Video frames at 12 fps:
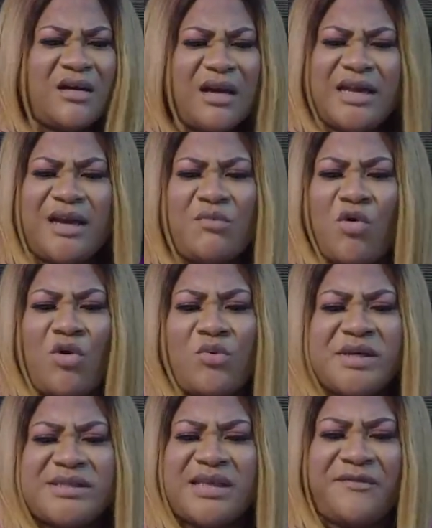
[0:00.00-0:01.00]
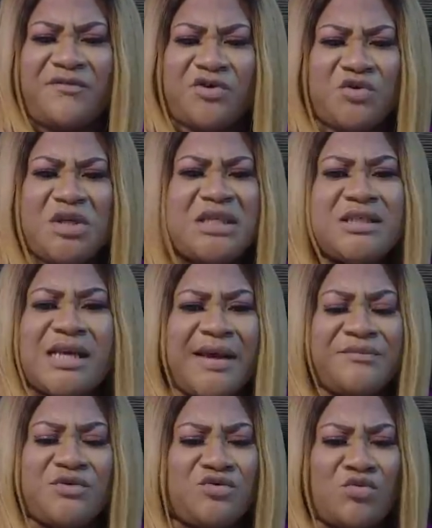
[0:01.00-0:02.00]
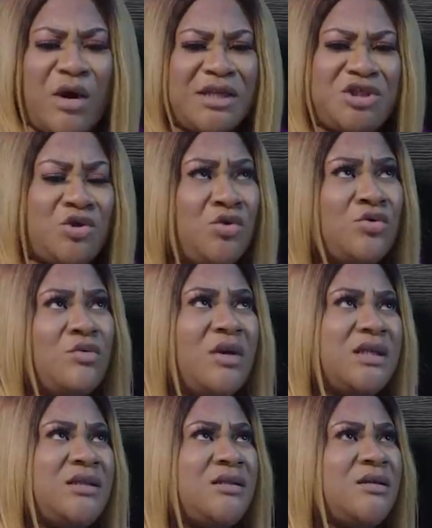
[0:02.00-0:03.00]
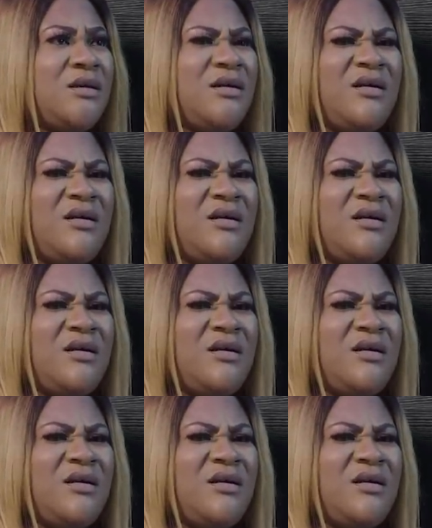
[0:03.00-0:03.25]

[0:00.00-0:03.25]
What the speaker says: I am always there for you each time you are at your lowest.